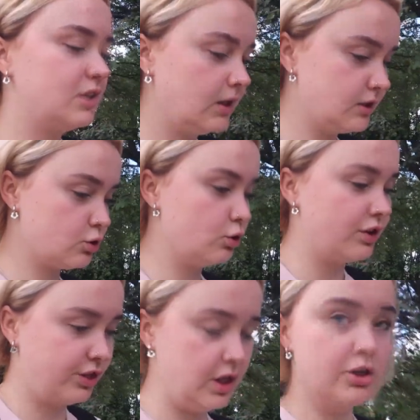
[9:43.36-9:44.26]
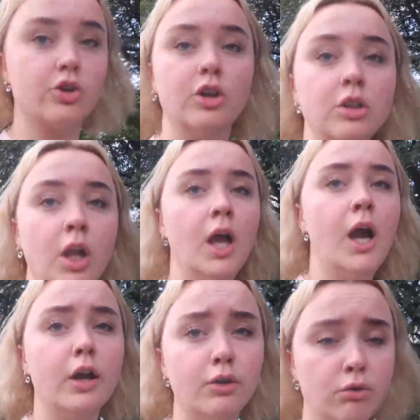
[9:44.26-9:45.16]
the Glasgow Cathedral,
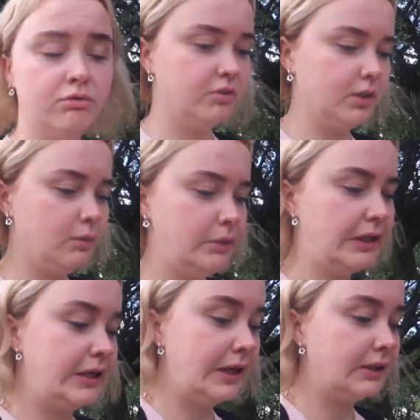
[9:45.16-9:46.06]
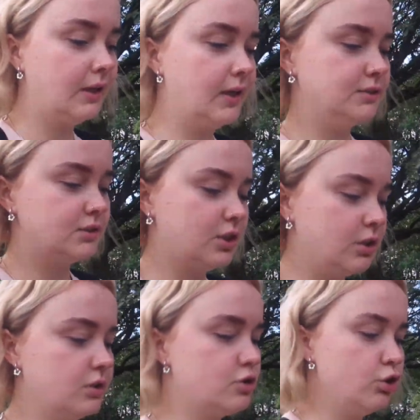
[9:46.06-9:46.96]
and hopefully we can get let into
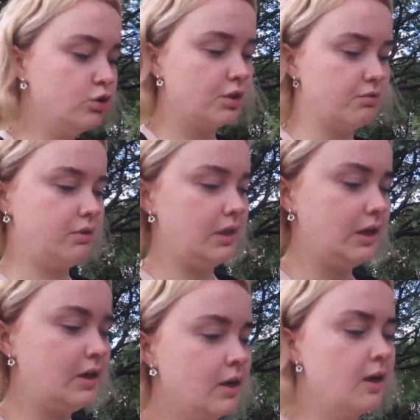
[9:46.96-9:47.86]
the 2 to 3